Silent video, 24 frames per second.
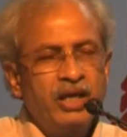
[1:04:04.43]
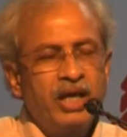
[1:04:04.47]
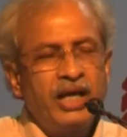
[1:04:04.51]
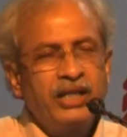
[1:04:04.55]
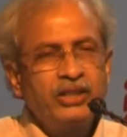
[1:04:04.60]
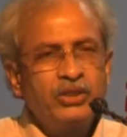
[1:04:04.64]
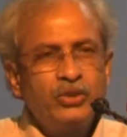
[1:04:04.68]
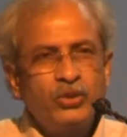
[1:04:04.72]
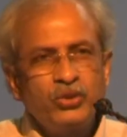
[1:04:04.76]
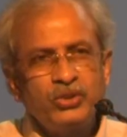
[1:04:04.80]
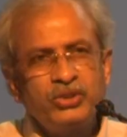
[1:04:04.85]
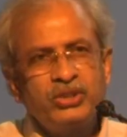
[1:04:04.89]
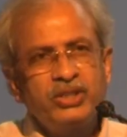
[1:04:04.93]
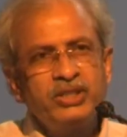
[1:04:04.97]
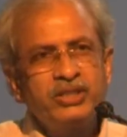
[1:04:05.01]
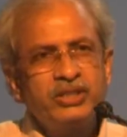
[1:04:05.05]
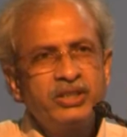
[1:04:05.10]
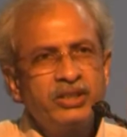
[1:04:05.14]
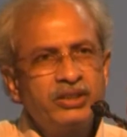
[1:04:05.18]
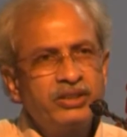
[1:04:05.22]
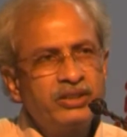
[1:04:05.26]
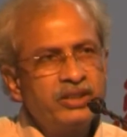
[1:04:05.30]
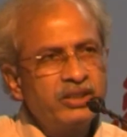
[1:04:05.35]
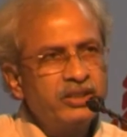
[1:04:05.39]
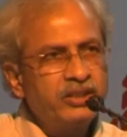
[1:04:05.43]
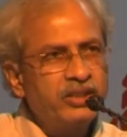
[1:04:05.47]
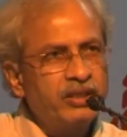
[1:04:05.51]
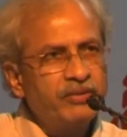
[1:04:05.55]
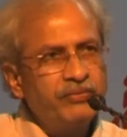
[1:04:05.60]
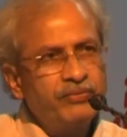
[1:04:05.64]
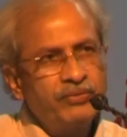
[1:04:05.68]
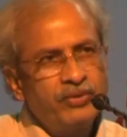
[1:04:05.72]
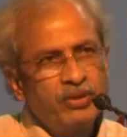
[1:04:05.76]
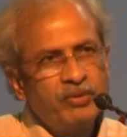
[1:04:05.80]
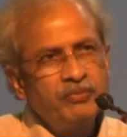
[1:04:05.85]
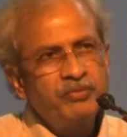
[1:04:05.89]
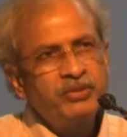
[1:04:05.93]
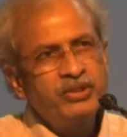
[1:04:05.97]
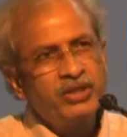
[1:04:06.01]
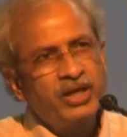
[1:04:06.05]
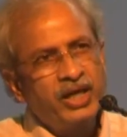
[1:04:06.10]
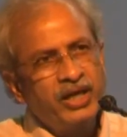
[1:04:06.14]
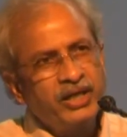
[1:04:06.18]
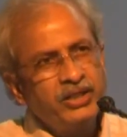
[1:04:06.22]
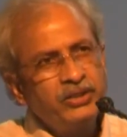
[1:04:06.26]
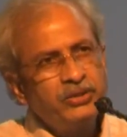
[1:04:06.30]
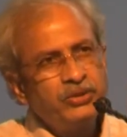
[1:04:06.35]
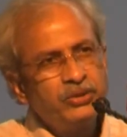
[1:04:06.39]
And those researches are from
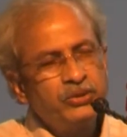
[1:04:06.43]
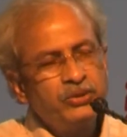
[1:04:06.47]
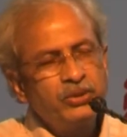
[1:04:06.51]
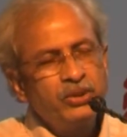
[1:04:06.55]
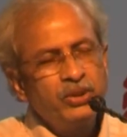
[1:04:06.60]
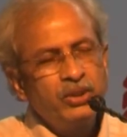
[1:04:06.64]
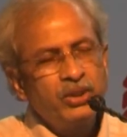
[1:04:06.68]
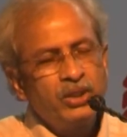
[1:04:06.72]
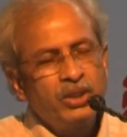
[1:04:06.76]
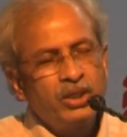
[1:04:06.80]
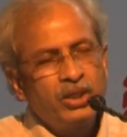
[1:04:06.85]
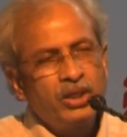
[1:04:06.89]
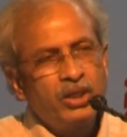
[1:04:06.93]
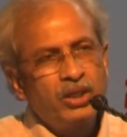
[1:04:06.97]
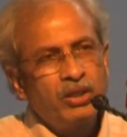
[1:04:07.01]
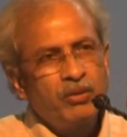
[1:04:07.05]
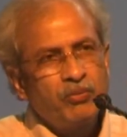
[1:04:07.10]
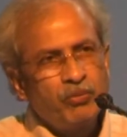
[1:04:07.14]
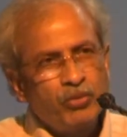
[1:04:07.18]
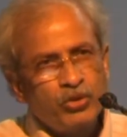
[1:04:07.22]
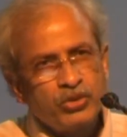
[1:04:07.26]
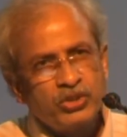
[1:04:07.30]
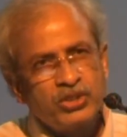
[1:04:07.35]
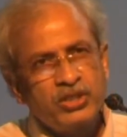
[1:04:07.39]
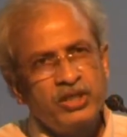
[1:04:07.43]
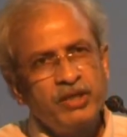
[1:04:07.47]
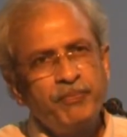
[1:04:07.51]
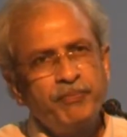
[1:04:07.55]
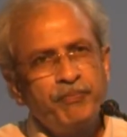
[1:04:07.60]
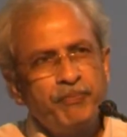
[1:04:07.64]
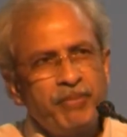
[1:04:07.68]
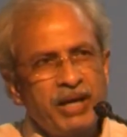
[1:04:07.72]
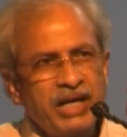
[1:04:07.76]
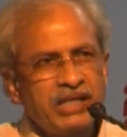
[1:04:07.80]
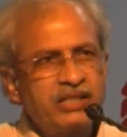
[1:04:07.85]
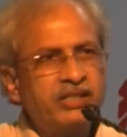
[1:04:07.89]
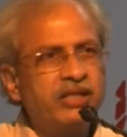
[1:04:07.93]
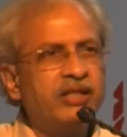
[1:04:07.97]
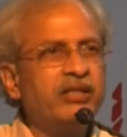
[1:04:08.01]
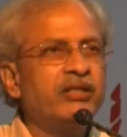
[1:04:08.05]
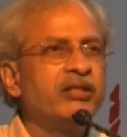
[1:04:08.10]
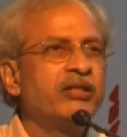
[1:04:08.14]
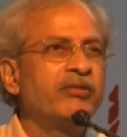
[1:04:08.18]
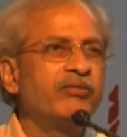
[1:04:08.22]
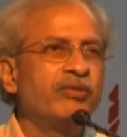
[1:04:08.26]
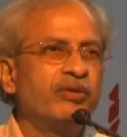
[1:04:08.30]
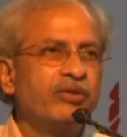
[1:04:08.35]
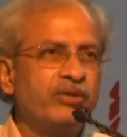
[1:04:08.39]
trying to mostly
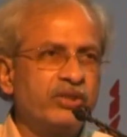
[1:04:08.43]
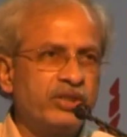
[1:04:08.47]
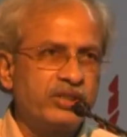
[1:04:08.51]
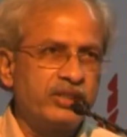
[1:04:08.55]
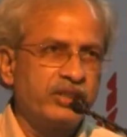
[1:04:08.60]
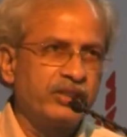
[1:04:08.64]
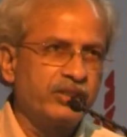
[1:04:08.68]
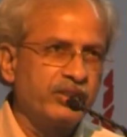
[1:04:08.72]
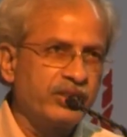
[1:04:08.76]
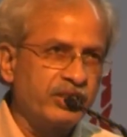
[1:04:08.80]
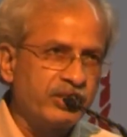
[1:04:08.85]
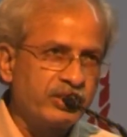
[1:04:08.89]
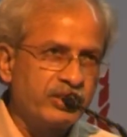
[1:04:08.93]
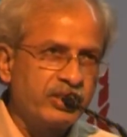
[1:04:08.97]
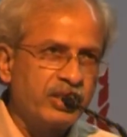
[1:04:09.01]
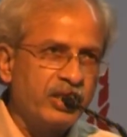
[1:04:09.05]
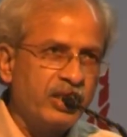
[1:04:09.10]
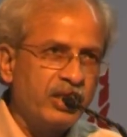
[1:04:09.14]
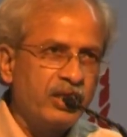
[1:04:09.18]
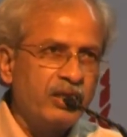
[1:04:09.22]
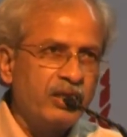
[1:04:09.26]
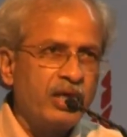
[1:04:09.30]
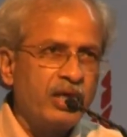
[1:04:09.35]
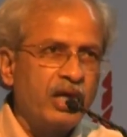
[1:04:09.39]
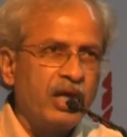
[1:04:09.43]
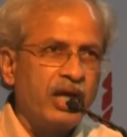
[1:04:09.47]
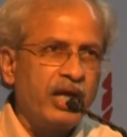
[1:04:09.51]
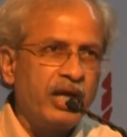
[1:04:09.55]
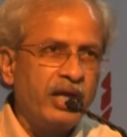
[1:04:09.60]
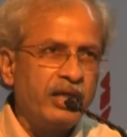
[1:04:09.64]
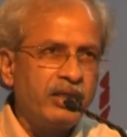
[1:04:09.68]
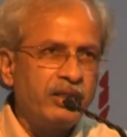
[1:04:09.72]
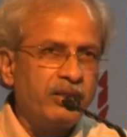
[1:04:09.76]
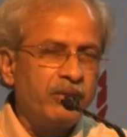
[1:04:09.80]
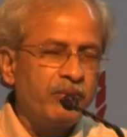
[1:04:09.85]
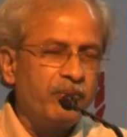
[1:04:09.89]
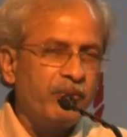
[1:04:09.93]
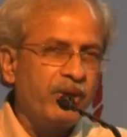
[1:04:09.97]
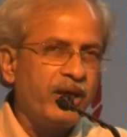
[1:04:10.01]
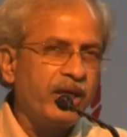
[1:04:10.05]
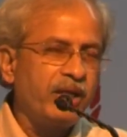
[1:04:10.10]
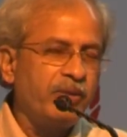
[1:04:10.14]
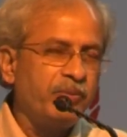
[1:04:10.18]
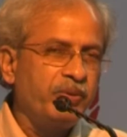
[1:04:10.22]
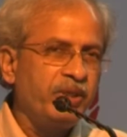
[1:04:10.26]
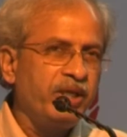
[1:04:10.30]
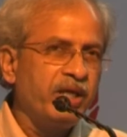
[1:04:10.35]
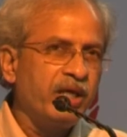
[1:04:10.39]
passion-driven researches and
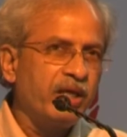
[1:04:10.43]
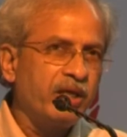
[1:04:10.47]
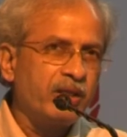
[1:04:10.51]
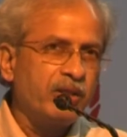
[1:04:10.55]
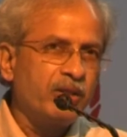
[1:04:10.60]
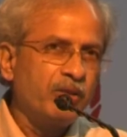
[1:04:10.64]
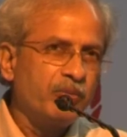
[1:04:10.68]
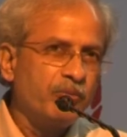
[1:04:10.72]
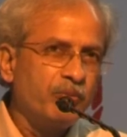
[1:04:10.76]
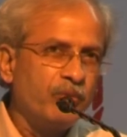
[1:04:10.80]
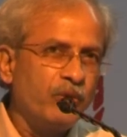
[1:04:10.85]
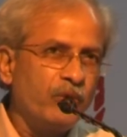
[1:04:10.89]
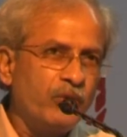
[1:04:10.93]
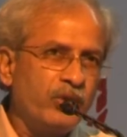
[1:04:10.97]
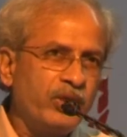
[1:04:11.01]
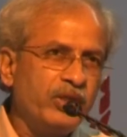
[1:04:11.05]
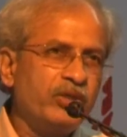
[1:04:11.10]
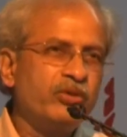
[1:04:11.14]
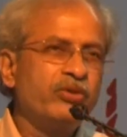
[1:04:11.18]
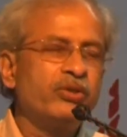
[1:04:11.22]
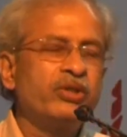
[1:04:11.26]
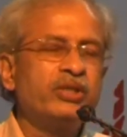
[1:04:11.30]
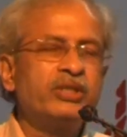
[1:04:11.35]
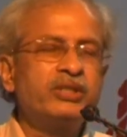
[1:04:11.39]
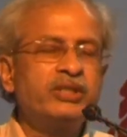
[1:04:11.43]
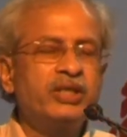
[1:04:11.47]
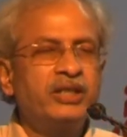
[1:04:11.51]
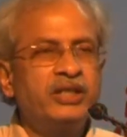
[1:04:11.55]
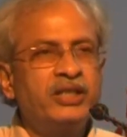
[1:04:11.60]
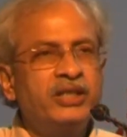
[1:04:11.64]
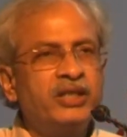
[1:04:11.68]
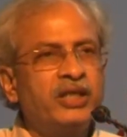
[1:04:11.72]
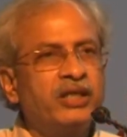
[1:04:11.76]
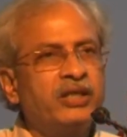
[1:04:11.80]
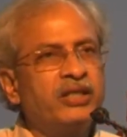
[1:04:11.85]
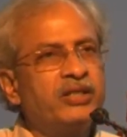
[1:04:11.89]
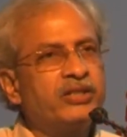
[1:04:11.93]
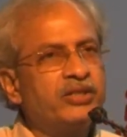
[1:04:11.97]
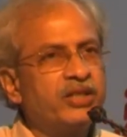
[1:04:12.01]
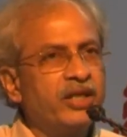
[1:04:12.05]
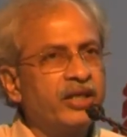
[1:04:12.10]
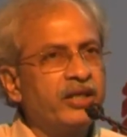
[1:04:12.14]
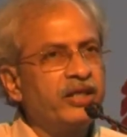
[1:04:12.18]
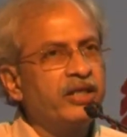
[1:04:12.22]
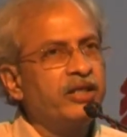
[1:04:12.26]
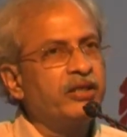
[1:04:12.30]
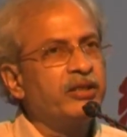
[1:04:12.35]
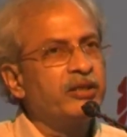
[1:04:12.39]
where we are more interested in
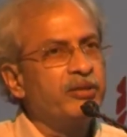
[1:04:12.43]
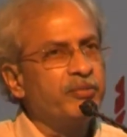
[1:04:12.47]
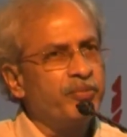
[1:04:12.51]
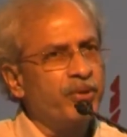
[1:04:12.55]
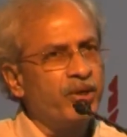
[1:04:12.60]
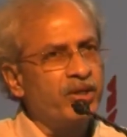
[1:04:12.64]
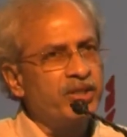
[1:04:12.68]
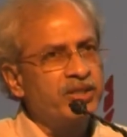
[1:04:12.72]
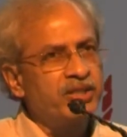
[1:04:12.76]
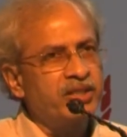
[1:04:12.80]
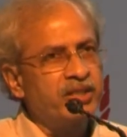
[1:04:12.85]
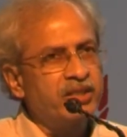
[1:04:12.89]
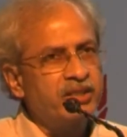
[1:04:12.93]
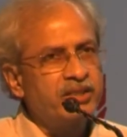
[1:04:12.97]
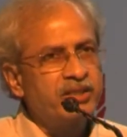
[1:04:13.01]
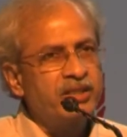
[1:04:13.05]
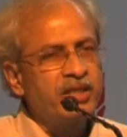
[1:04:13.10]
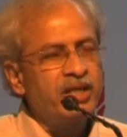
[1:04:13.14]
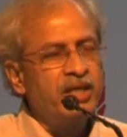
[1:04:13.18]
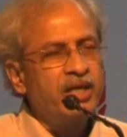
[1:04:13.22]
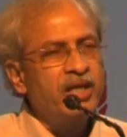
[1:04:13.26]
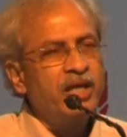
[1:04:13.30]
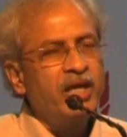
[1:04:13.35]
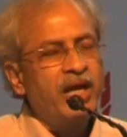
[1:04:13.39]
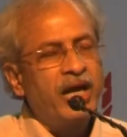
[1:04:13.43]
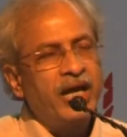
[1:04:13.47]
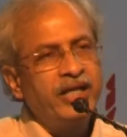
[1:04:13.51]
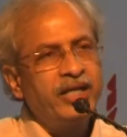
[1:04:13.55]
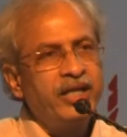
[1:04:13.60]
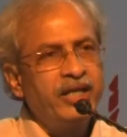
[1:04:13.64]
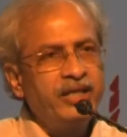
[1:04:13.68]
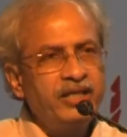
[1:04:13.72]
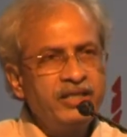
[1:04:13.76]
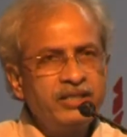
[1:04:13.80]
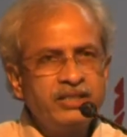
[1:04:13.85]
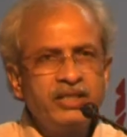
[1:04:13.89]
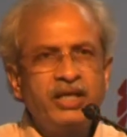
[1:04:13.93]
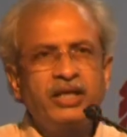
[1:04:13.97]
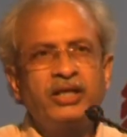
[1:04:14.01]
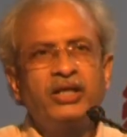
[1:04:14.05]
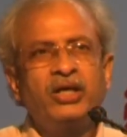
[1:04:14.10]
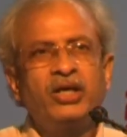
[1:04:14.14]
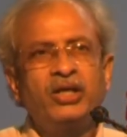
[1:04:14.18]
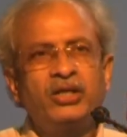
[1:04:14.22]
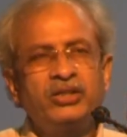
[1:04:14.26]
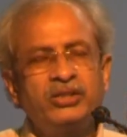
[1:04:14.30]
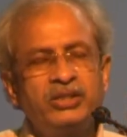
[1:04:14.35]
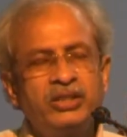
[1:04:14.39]
understanding the process and any
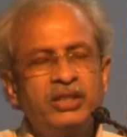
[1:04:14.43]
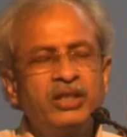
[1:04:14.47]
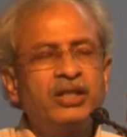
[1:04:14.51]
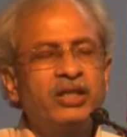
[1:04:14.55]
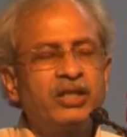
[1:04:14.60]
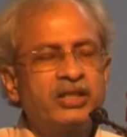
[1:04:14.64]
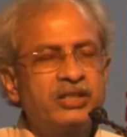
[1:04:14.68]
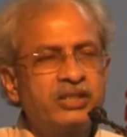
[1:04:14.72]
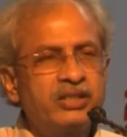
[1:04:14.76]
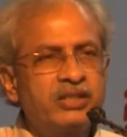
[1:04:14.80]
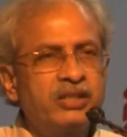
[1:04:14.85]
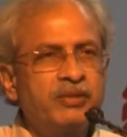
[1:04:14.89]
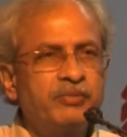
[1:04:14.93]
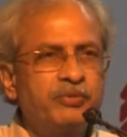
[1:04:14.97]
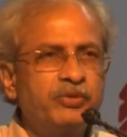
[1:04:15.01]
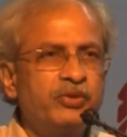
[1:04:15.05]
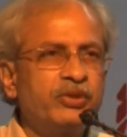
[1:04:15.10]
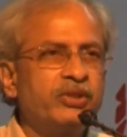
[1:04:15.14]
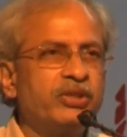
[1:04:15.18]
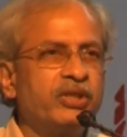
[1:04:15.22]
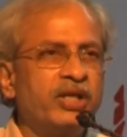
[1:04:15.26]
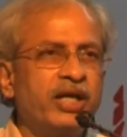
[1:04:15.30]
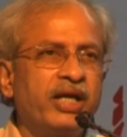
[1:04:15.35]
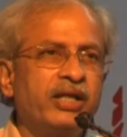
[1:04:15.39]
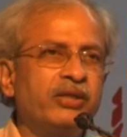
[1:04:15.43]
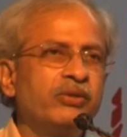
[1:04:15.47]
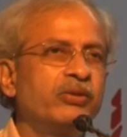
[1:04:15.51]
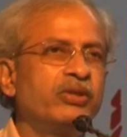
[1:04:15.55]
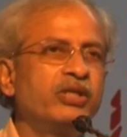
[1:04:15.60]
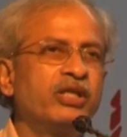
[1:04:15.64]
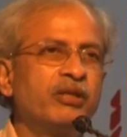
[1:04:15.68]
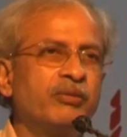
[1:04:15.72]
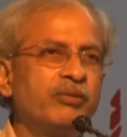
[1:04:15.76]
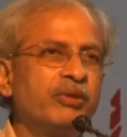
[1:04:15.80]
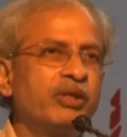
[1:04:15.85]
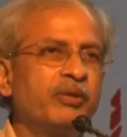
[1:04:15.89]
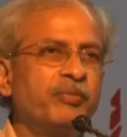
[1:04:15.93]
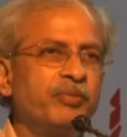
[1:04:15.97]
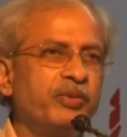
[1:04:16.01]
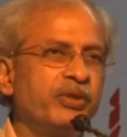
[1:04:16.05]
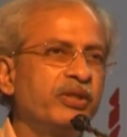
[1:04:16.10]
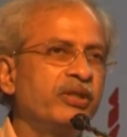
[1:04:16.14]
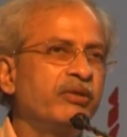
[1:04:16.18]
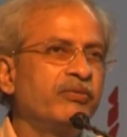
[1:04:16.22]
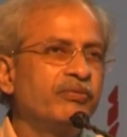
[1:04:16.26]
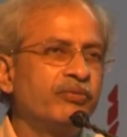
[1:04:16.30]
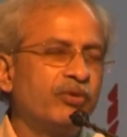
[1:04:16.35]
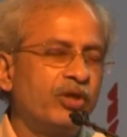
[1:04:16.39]
psychological concept we try to develop in
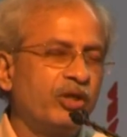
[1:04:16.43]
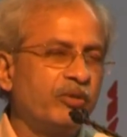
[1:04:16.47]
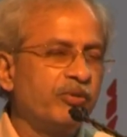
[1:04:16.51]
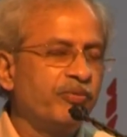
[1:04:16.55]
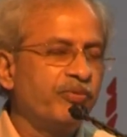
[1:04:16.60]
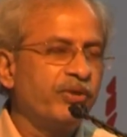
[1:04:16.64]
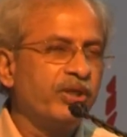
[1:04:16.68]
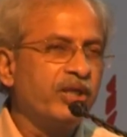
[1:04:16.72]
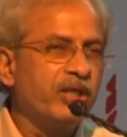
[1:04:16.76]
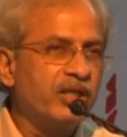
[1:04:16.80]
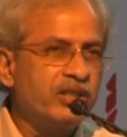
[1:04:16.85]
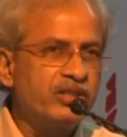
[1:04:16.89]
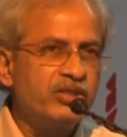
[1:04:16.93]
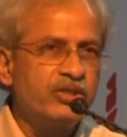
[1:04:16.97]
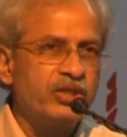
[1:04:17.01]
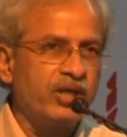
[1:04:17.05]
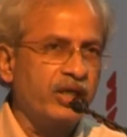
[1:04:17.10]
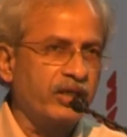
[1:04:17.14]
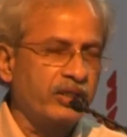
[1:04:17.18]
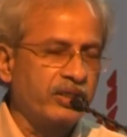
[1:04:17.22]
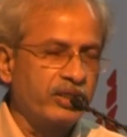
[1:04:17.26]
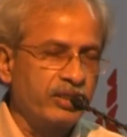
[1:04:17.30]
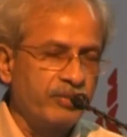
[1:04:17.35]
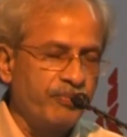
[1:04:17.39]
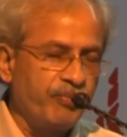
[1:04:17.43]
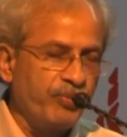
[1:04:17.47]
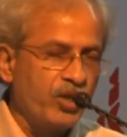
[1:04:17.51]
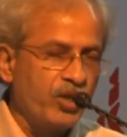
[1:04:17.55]
the form of a construct.